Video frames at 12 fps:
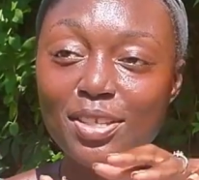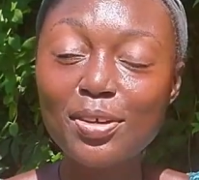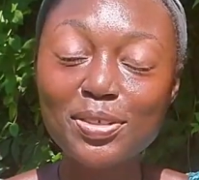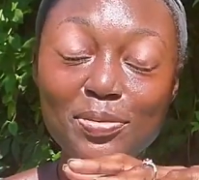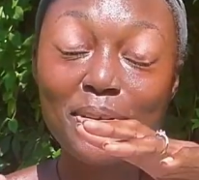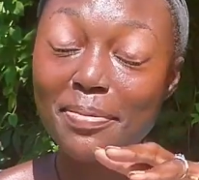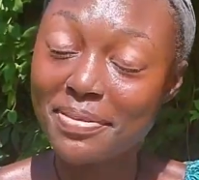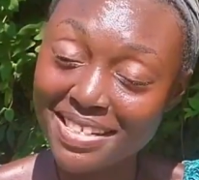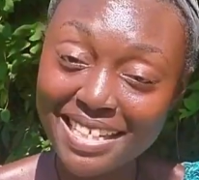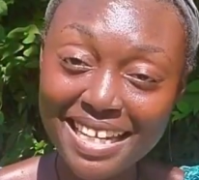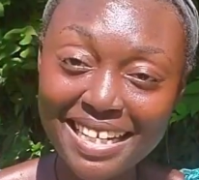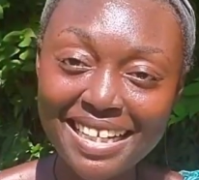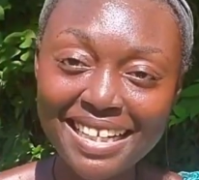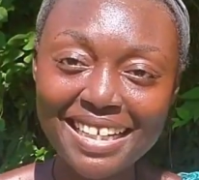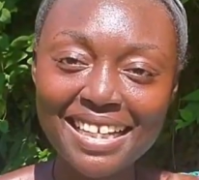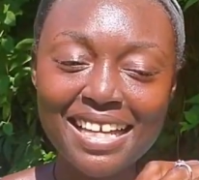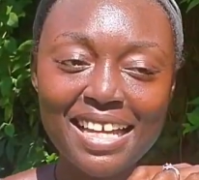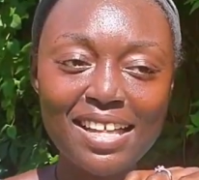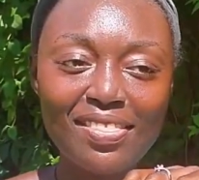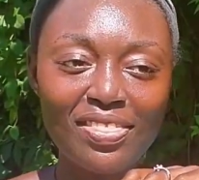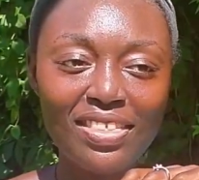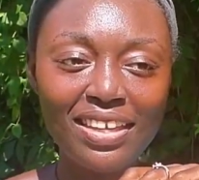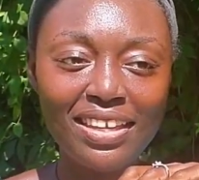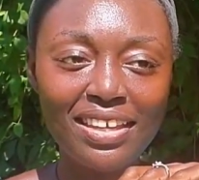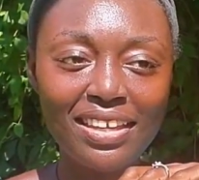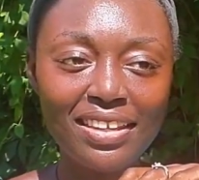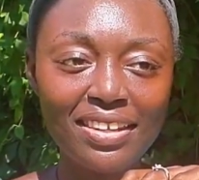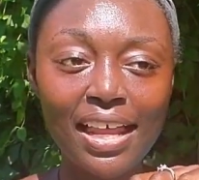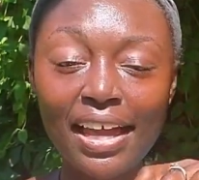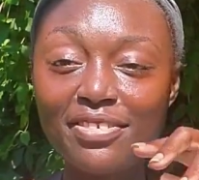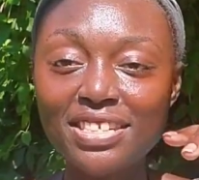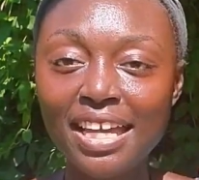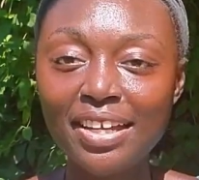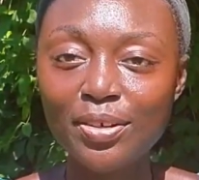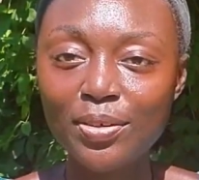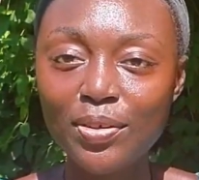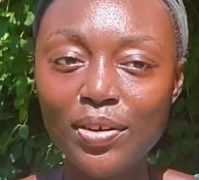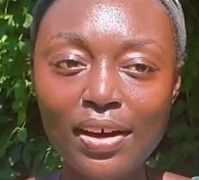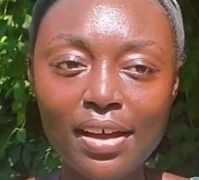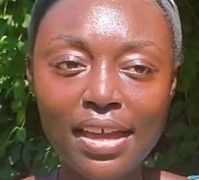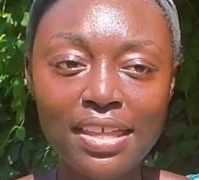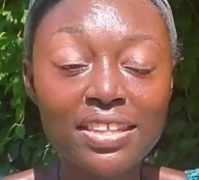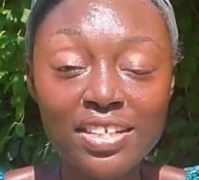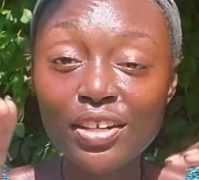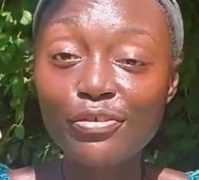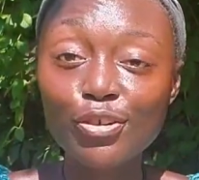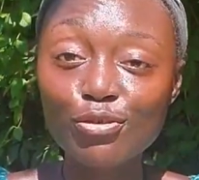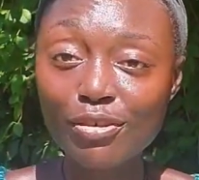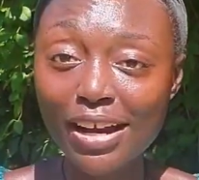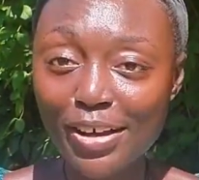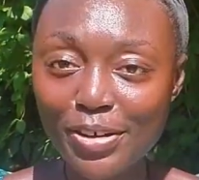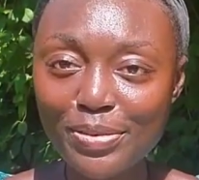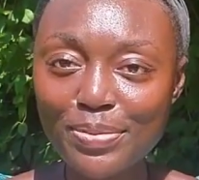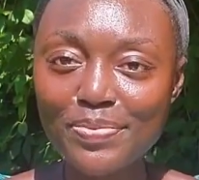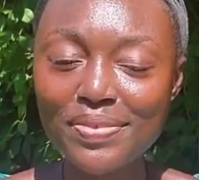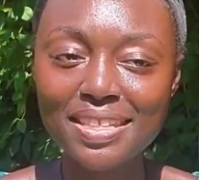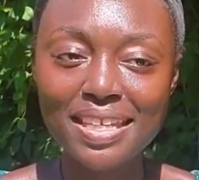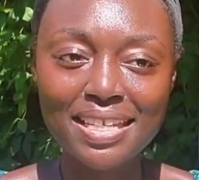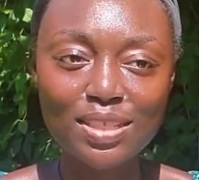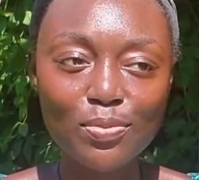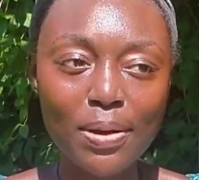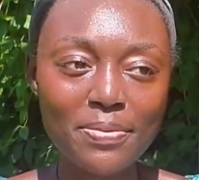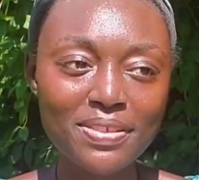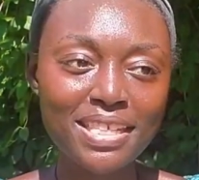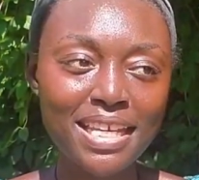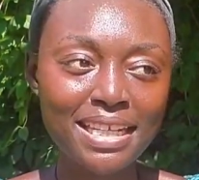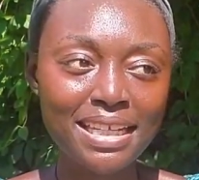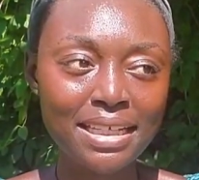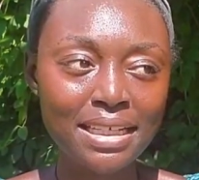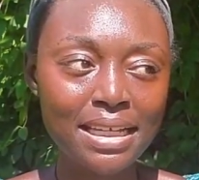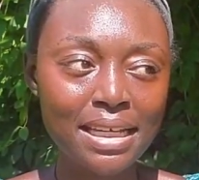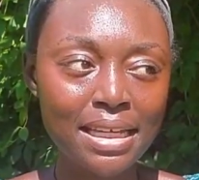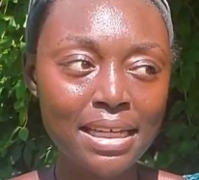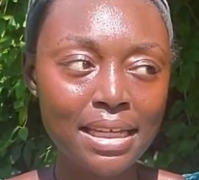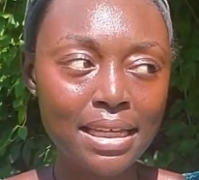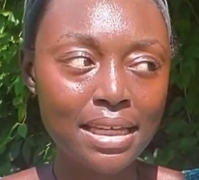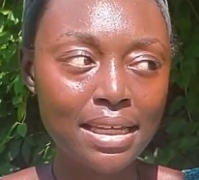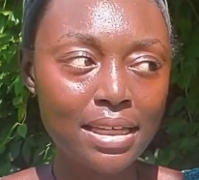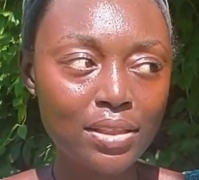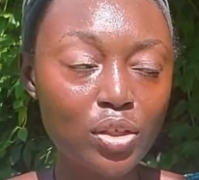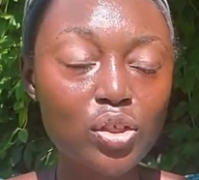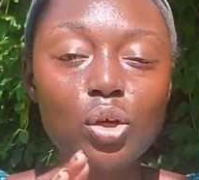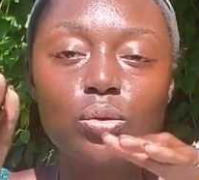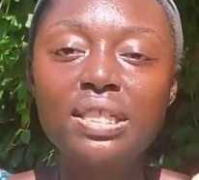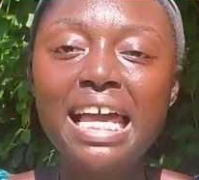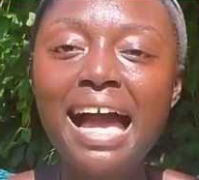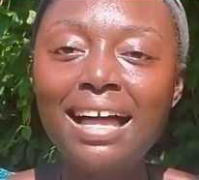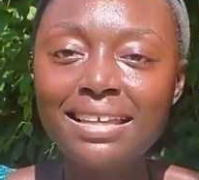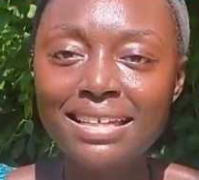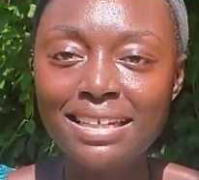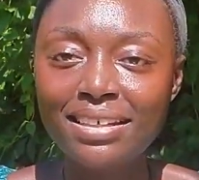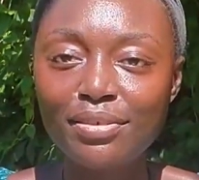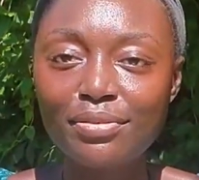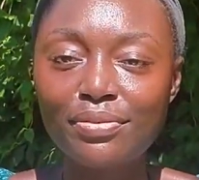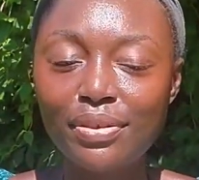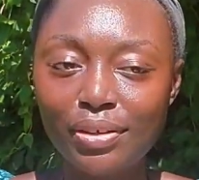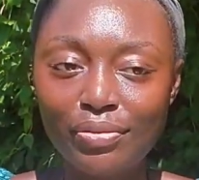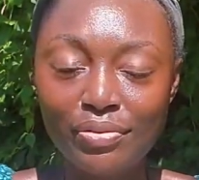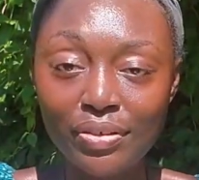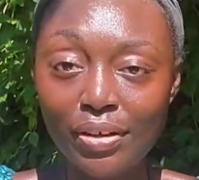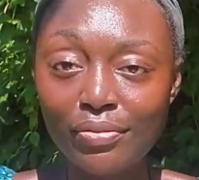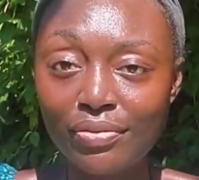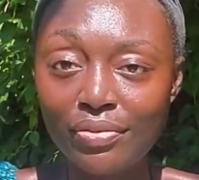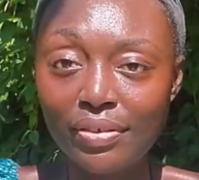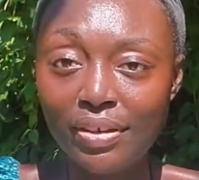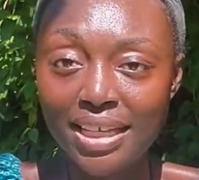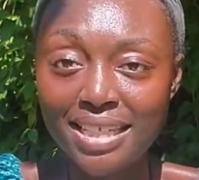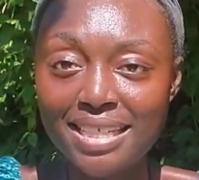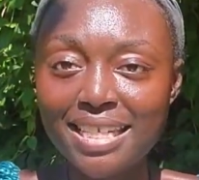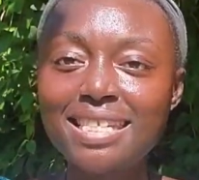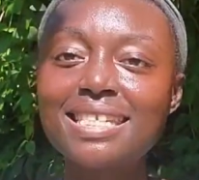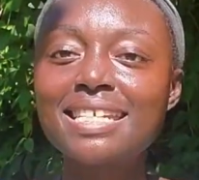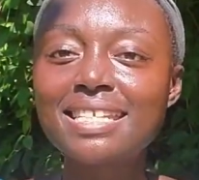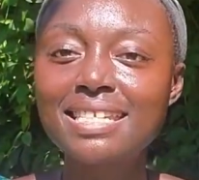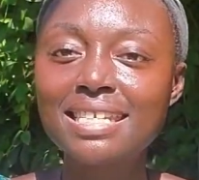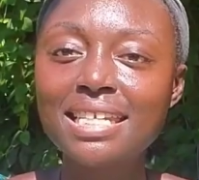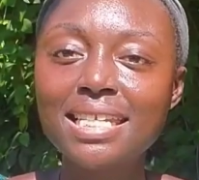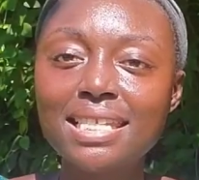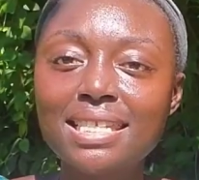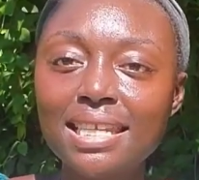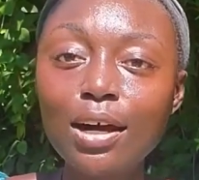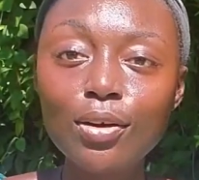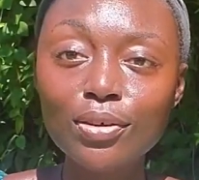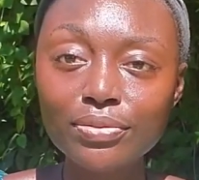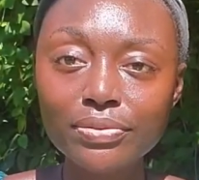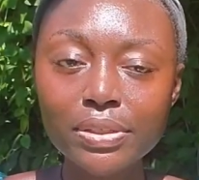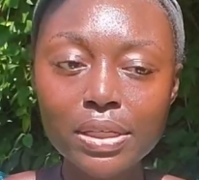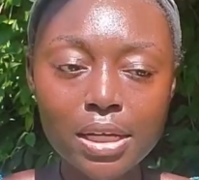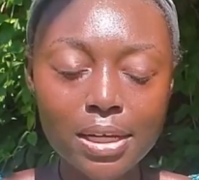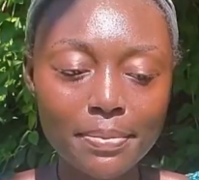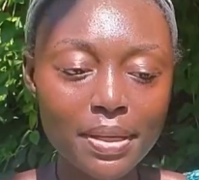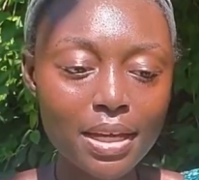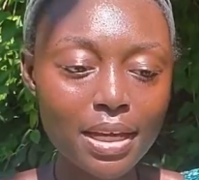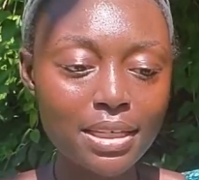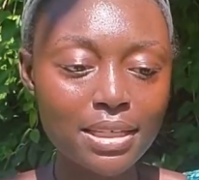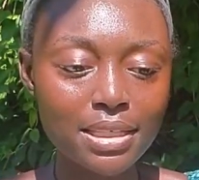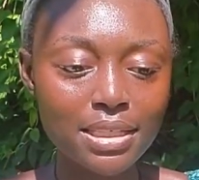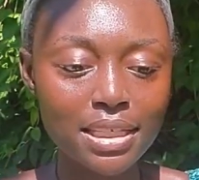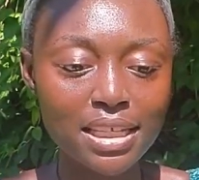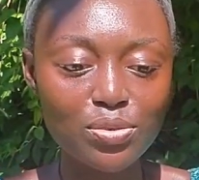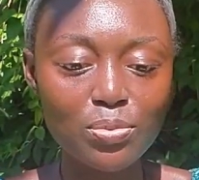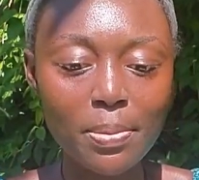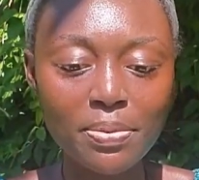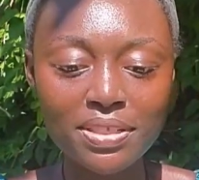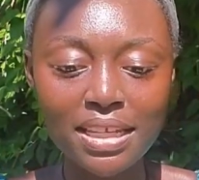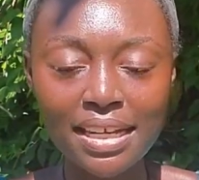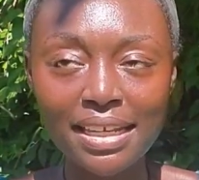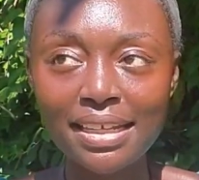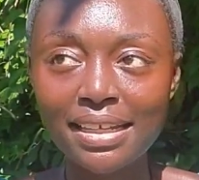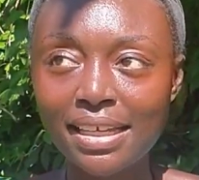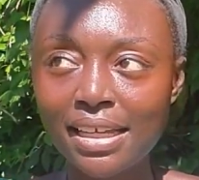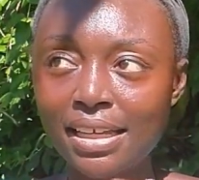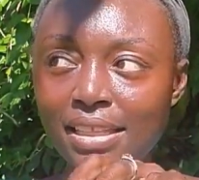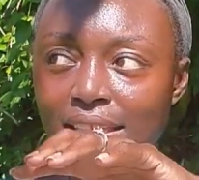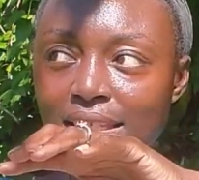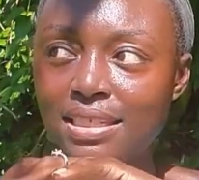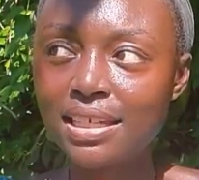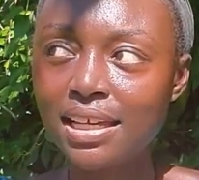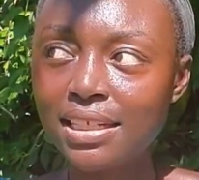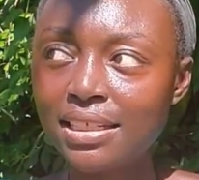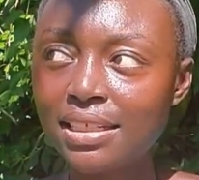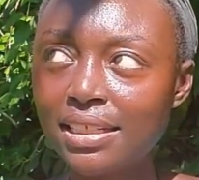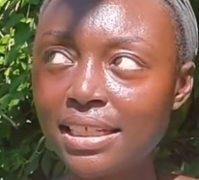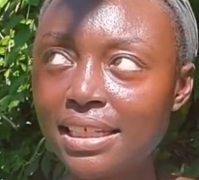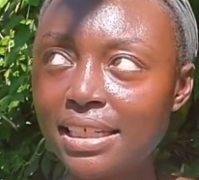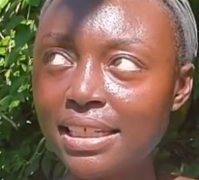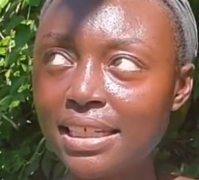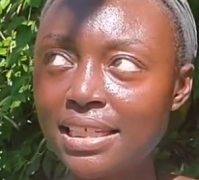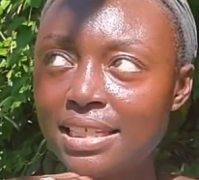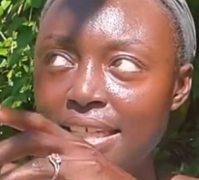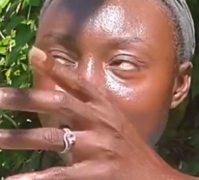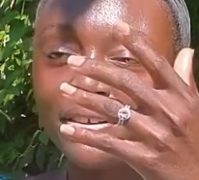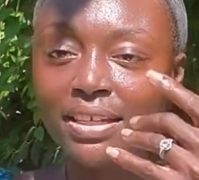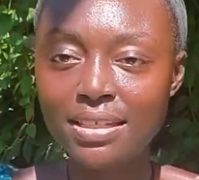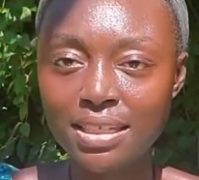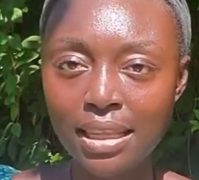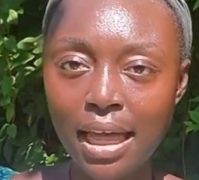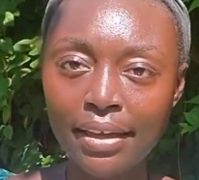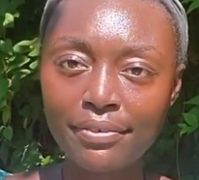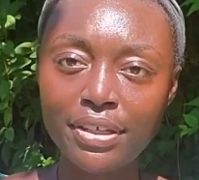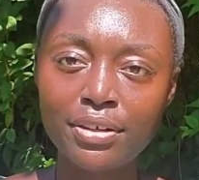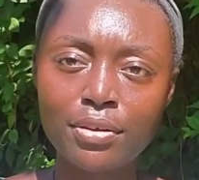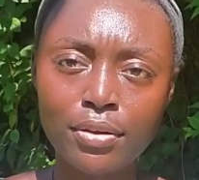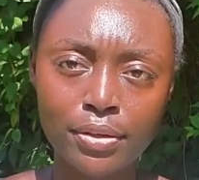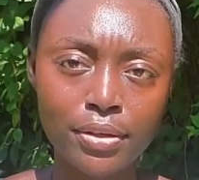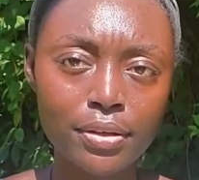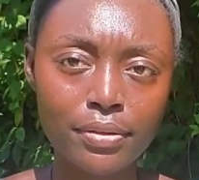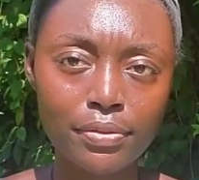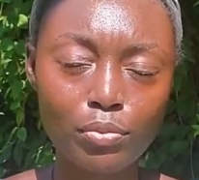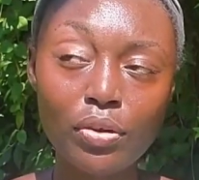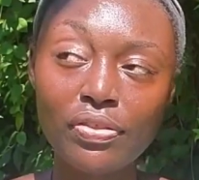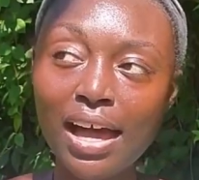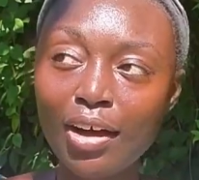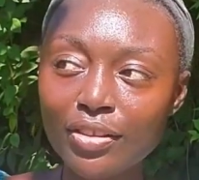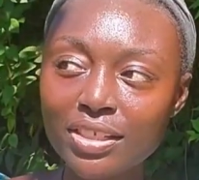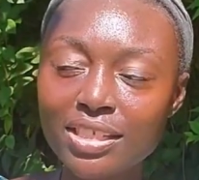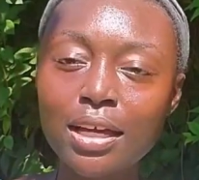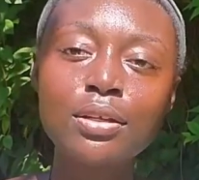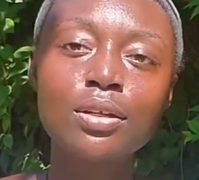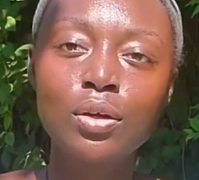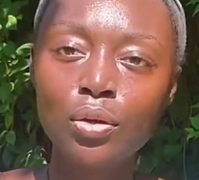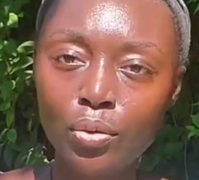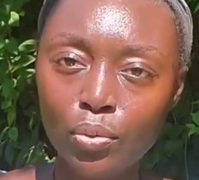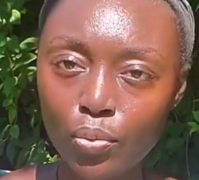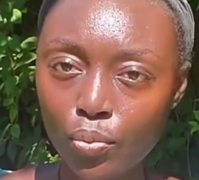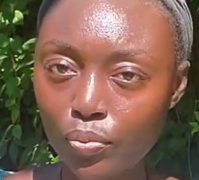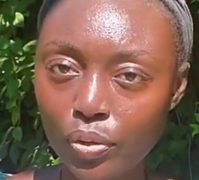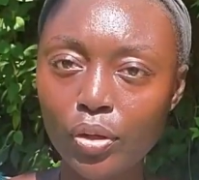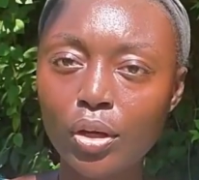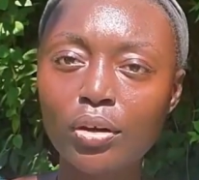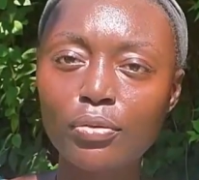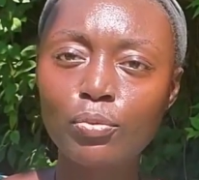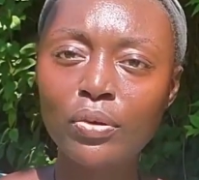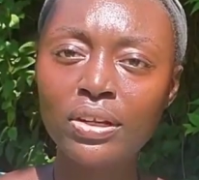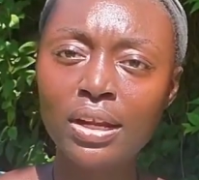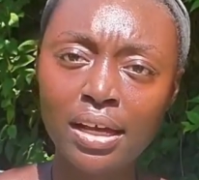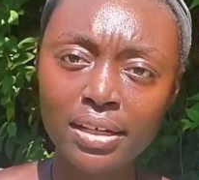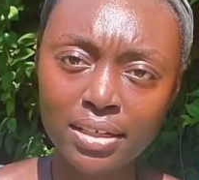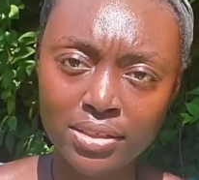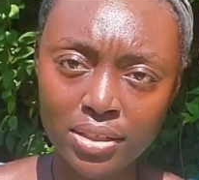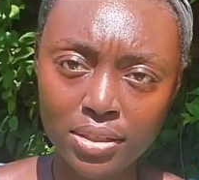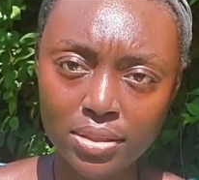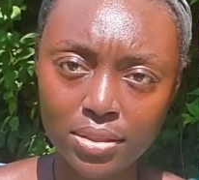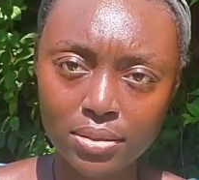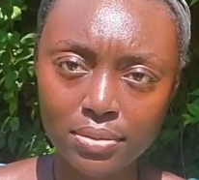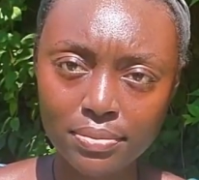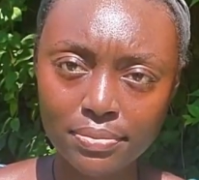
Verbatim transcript: it's also representing the life cycle and the different realms. It's representing the totality of, of, of existence in itself because it's representing the sun is giving us life here on earth. Without the sun, the earth would not exist.